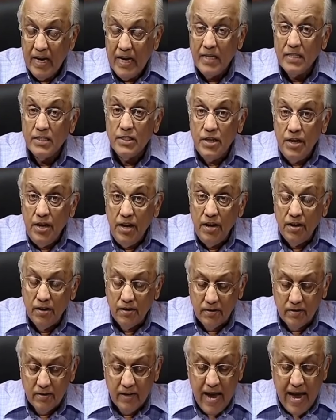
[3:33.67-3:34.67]
It is
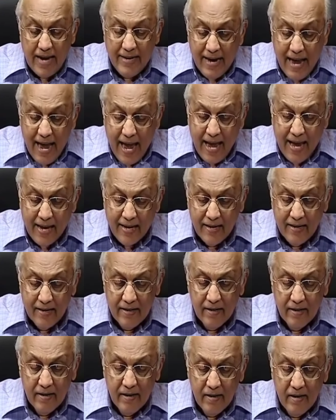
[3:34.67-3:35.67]
near, at
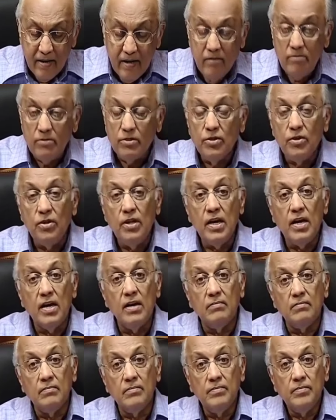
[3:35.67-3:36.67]
hand. It was going to
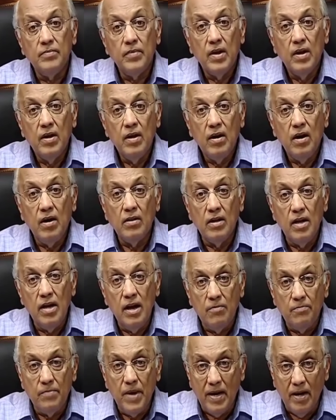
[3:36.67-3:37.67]
come on the
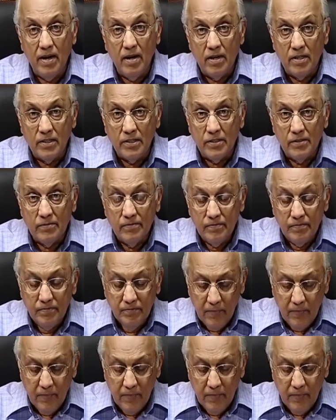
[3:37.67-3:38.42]
day of Pentecost.